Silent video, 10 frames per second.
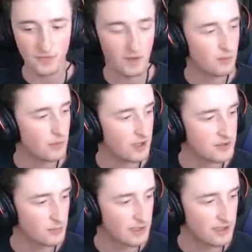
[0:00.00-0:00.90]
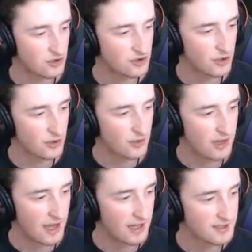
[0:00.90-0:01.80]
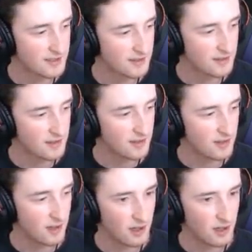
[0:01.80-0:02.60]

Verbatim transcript: but we can show that uh,